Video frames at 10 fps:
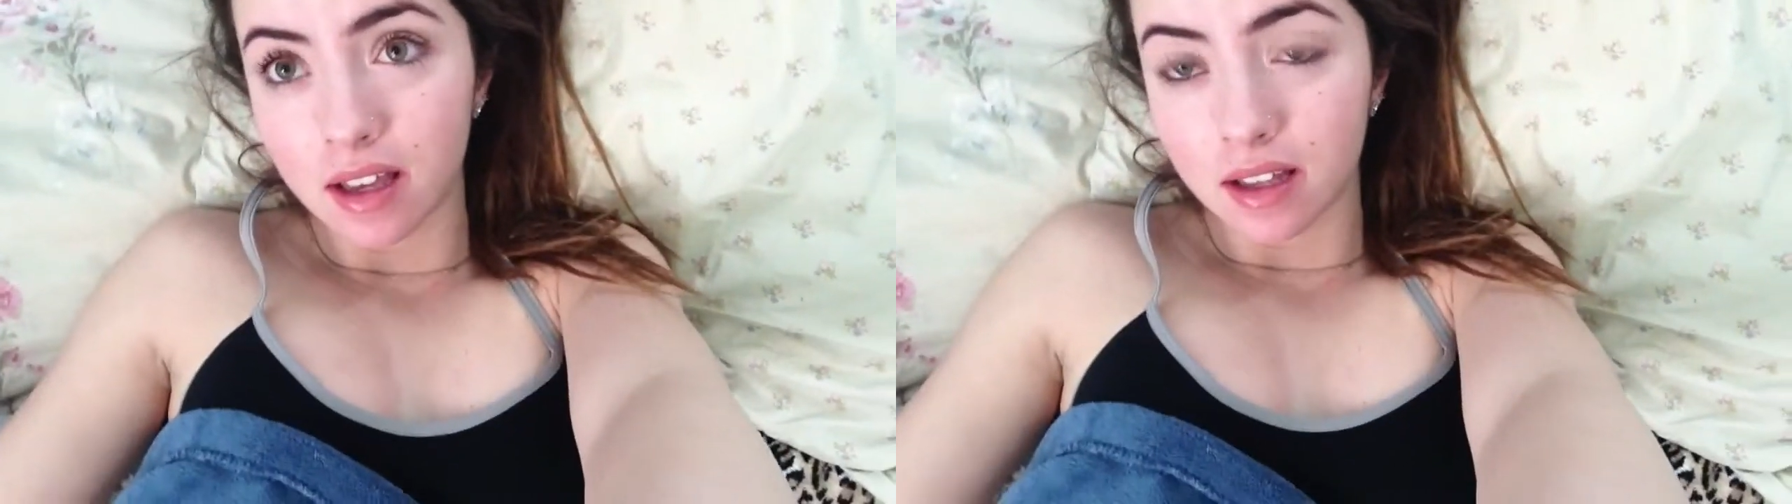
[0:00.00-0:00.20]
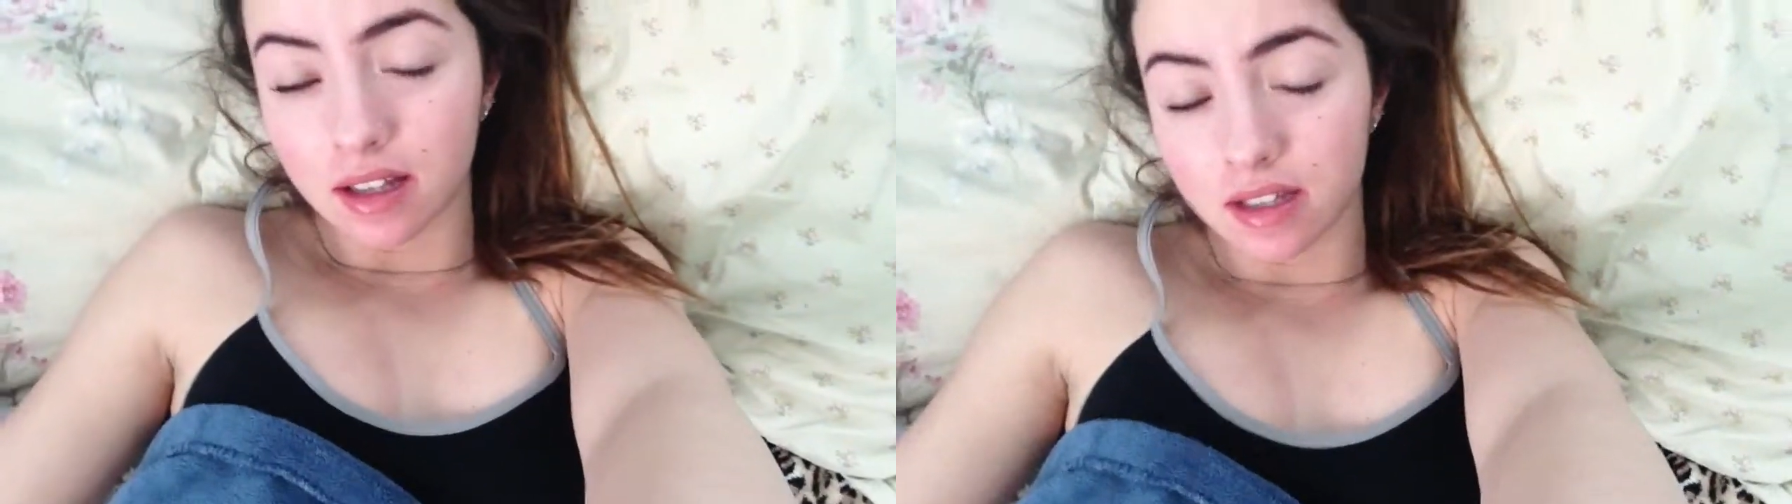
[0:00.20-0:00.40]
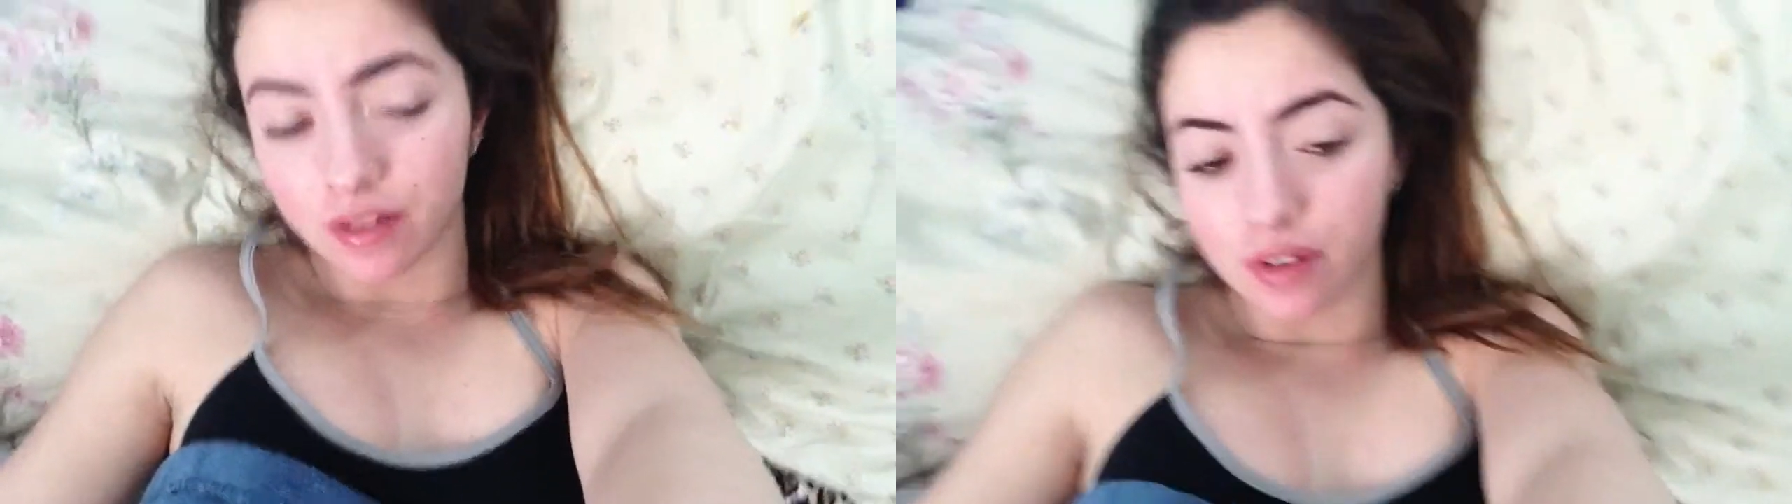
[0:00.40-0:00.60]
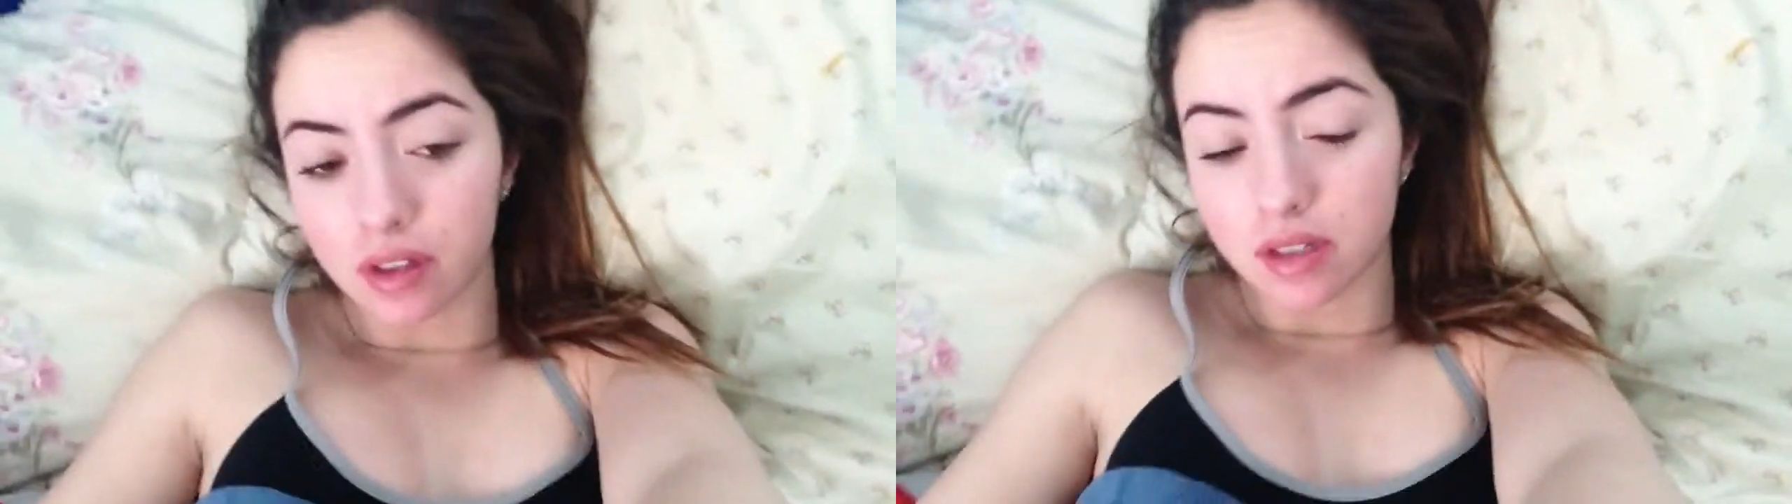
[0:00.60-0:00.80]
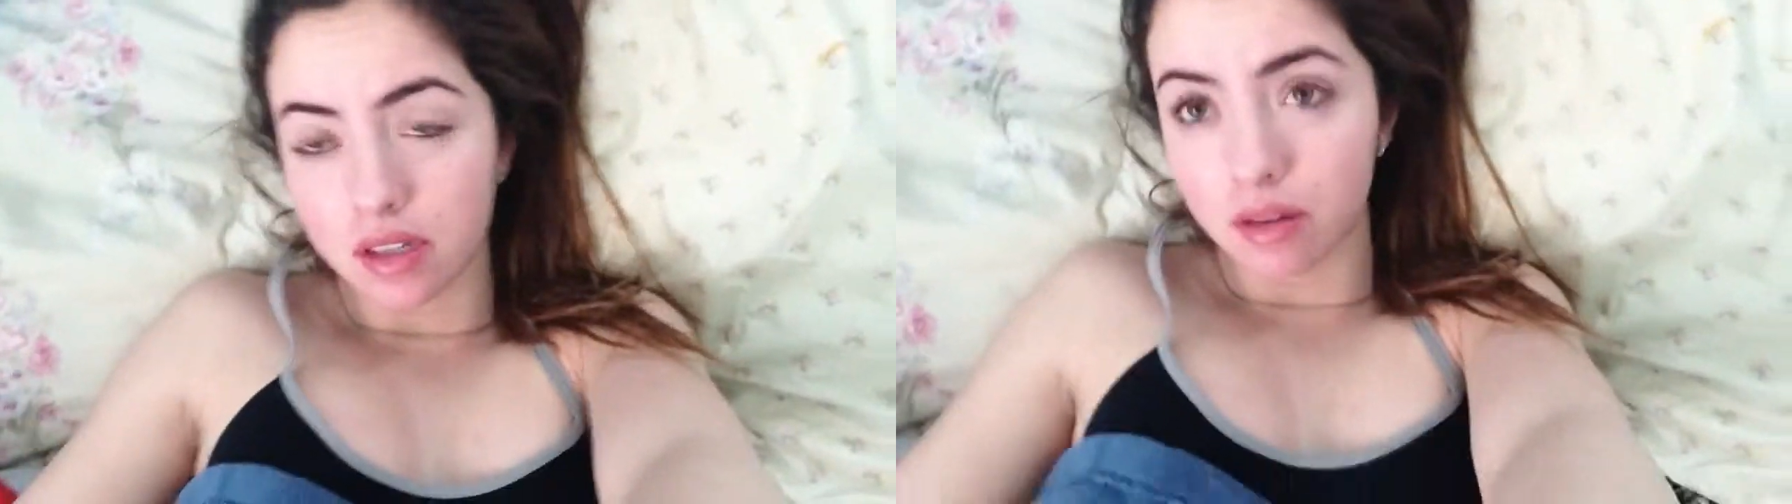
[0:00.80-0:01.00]
because I fell
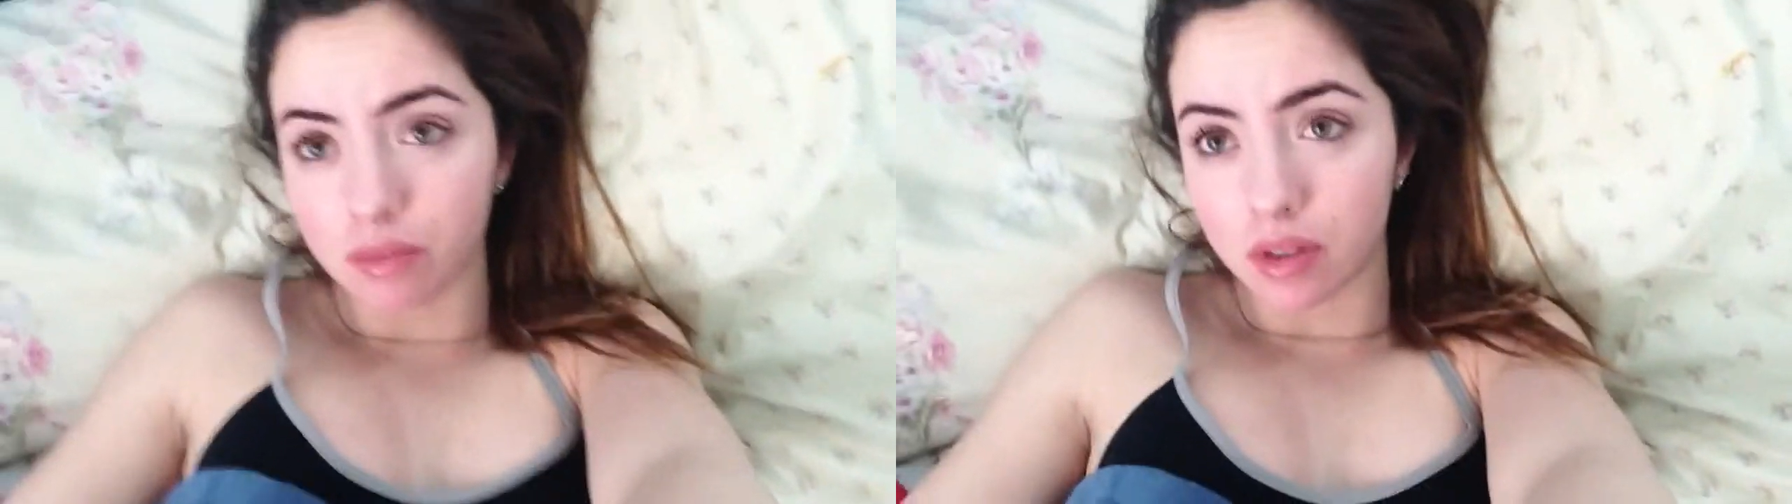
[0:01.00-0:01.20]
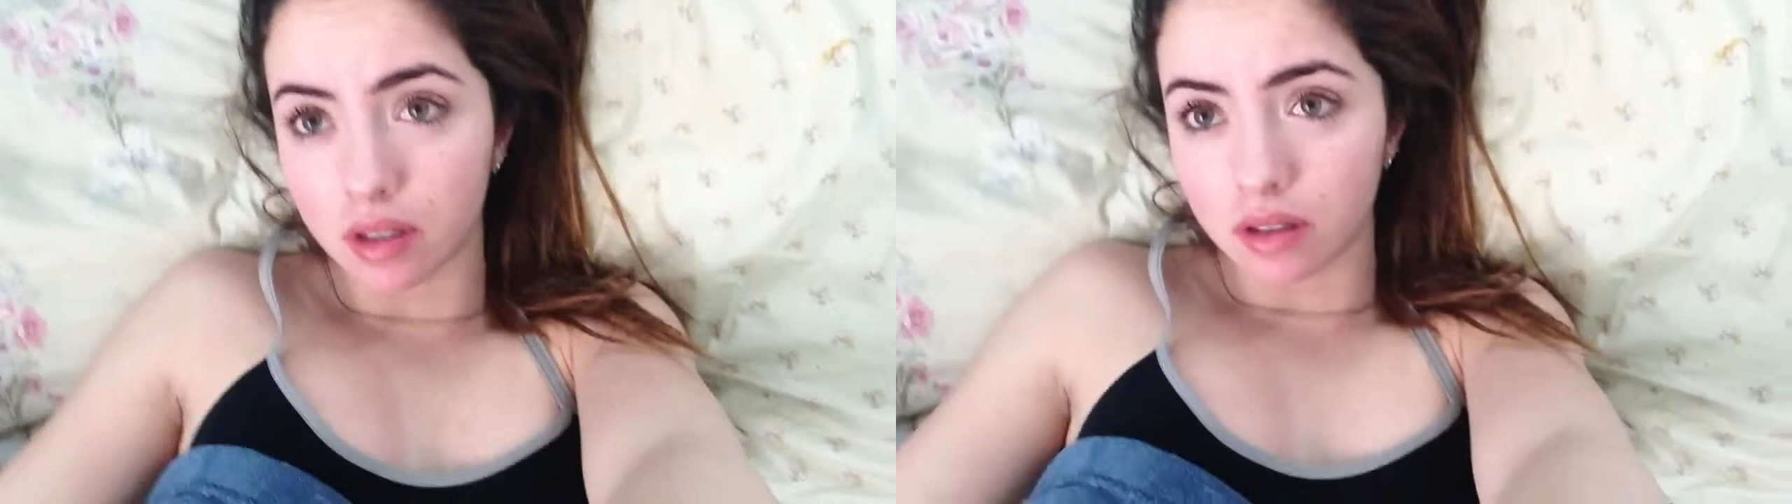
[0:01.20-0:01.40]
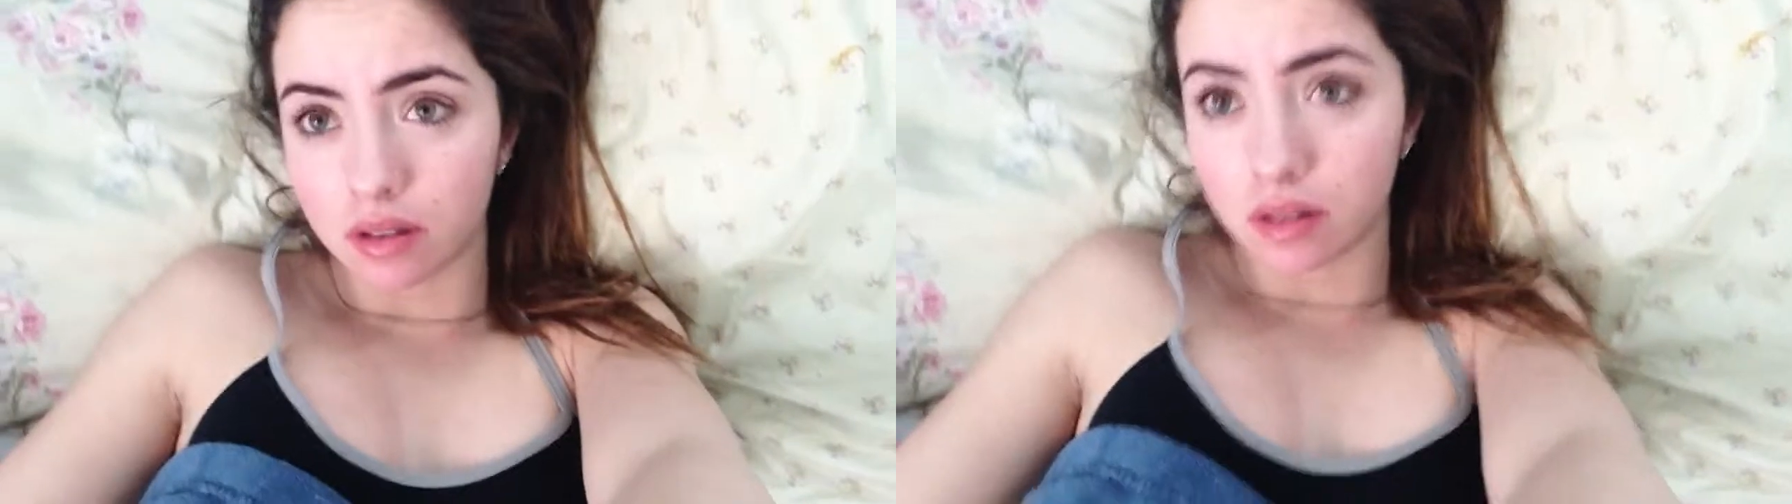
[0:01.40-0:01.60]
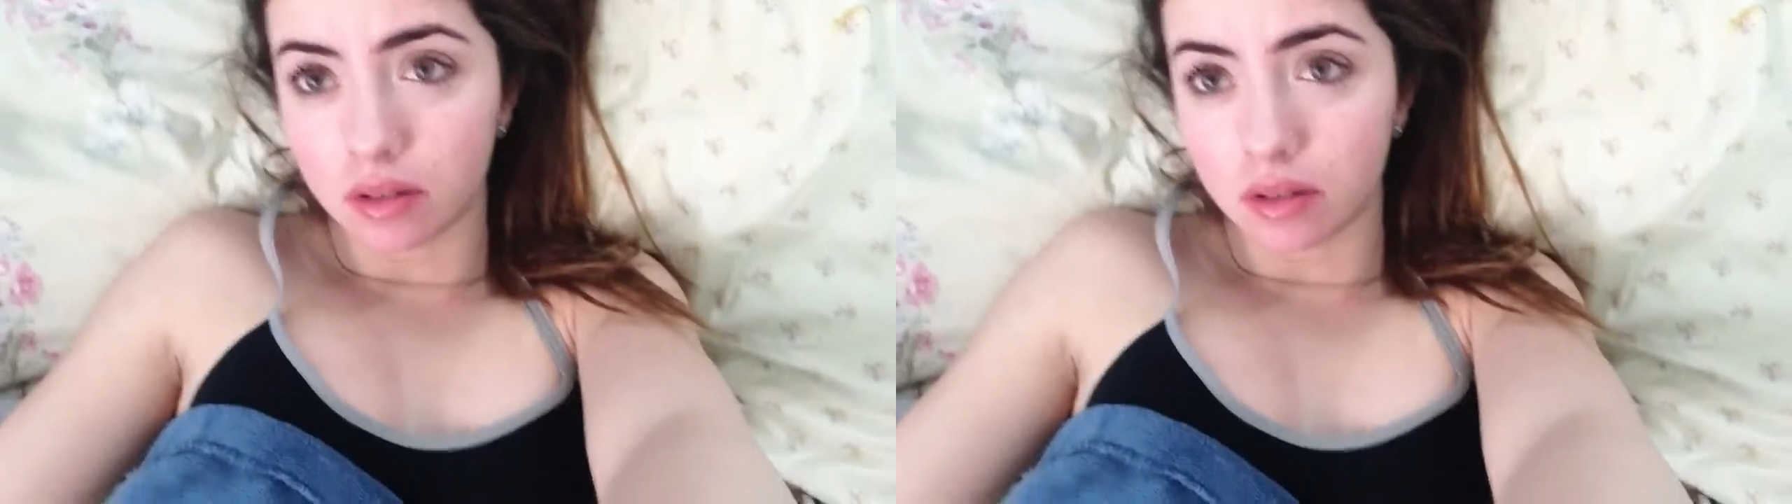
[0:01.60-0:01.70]
asleep when I got